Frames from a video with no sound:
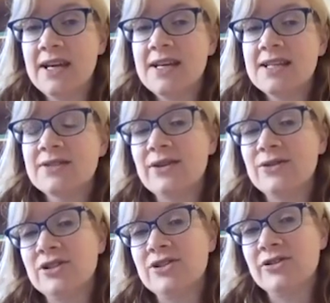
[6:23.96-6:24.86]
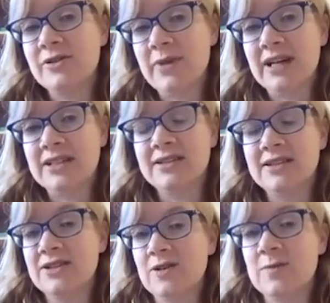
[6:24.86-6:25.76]
so how children are impacted
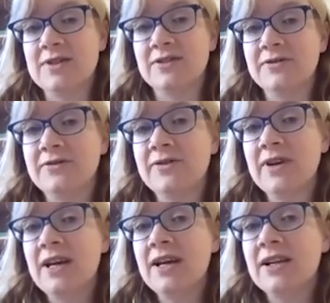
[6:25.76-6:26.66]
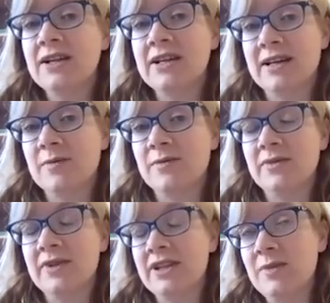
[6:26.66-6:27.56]
in terms of
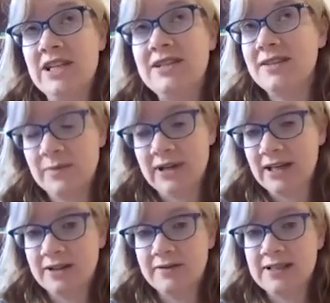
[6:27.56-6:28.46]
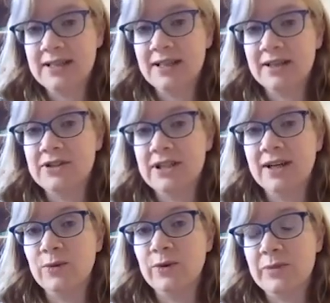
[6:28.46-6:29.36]
the immediate impact, obviously, of
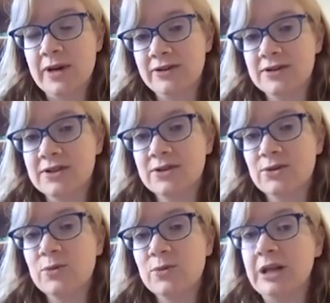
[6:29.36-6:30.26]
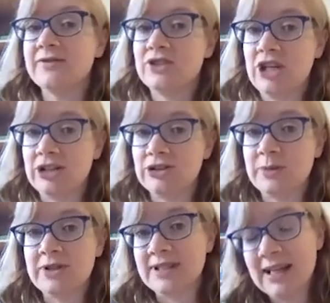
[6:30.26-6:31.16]
dealing with a parent who might have changed
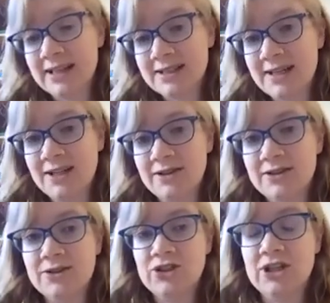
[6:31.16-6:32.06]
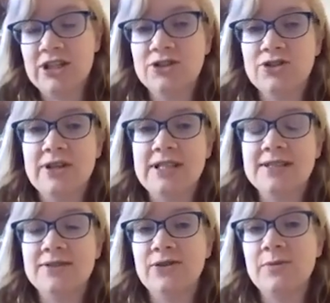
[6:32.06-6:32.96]
personality or changed
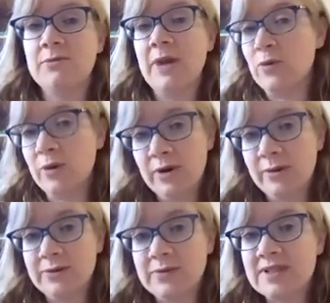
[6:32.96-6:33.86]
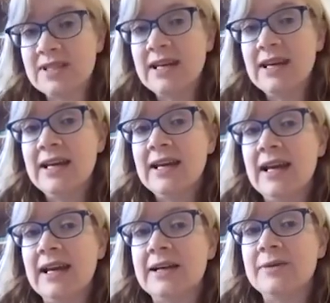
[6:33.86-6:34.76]
traits or memory problems.
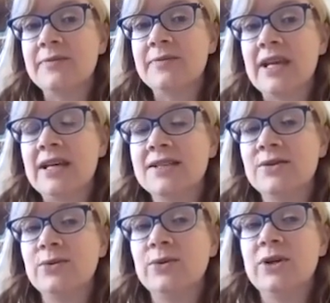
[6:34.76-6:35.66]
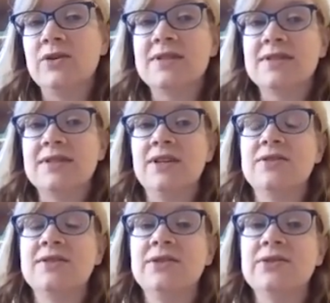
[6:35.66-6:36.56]
It
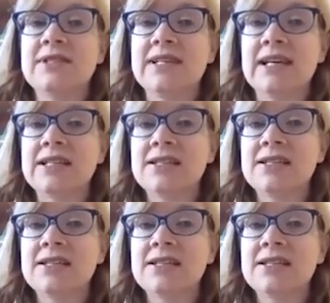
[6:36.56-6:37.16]
also looks at,